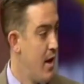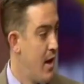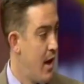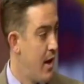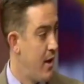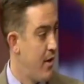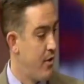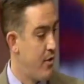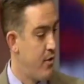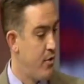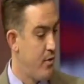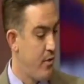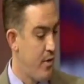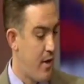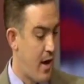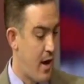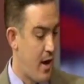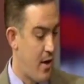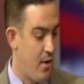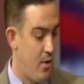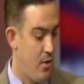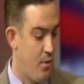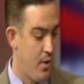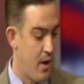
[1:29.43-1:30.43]
And to do
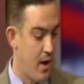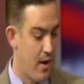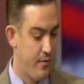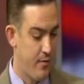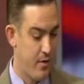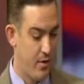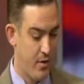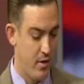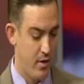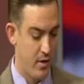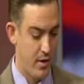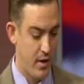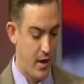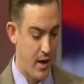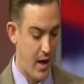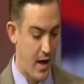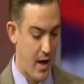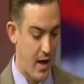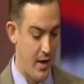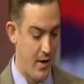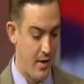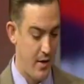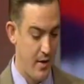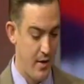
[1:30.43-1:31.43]
that, we have to look
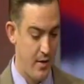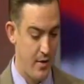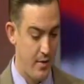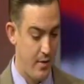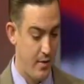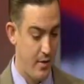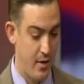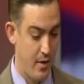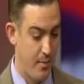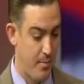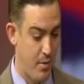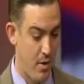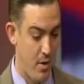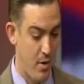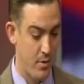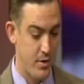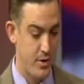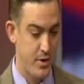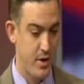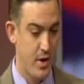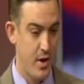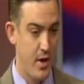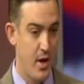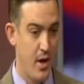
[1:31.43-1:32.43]
at the
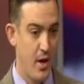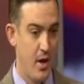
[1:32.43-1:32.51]
approach.